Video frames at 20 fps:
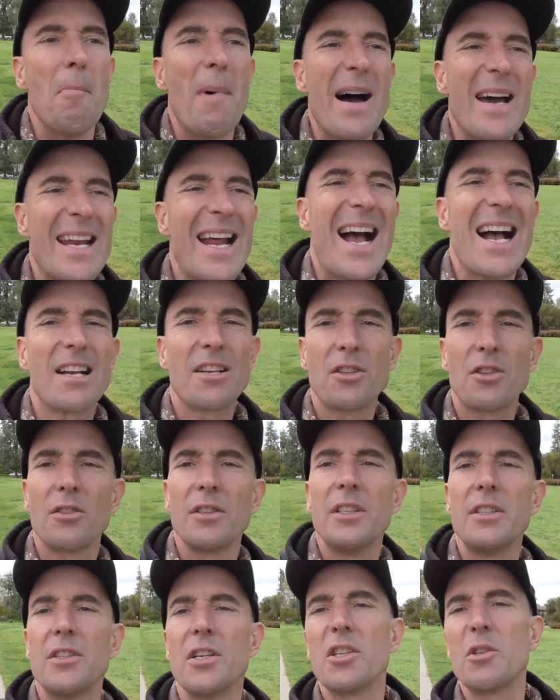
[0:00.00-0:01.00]
might
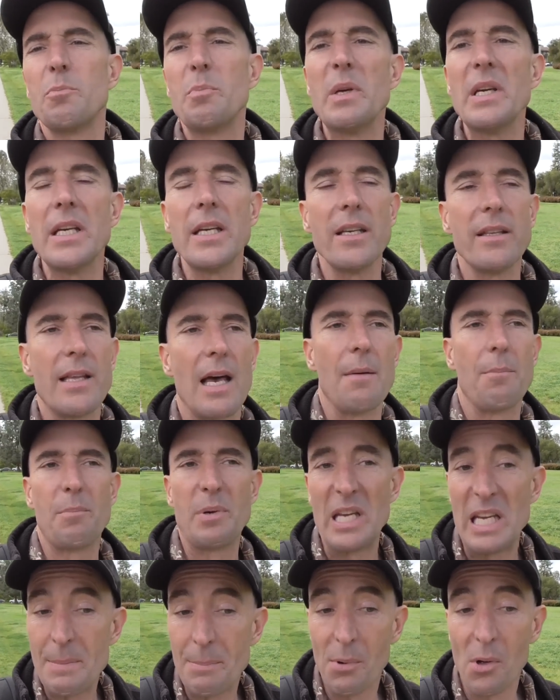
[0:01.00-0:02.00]
actually just be that
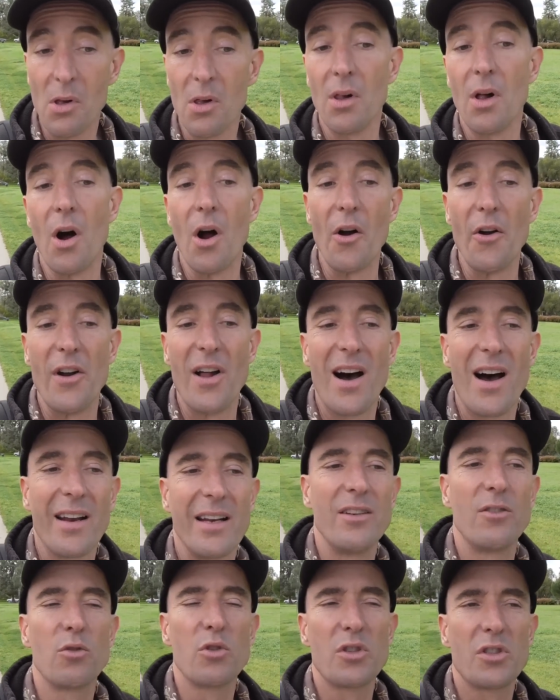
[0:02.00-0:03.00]
people are
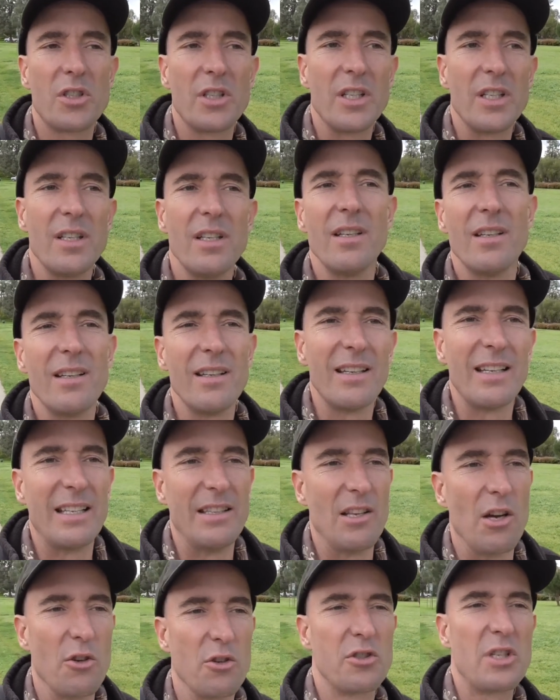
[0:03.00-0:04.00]
not interested
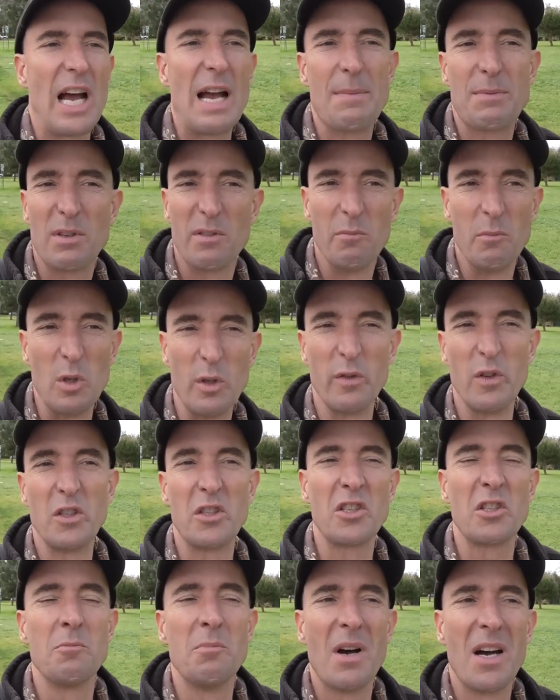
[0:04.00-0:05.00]
in those types of
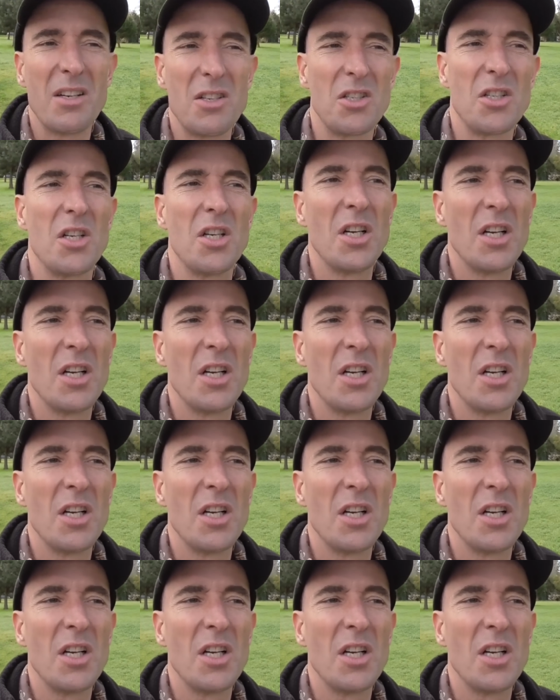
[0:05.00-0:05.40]
movies as much,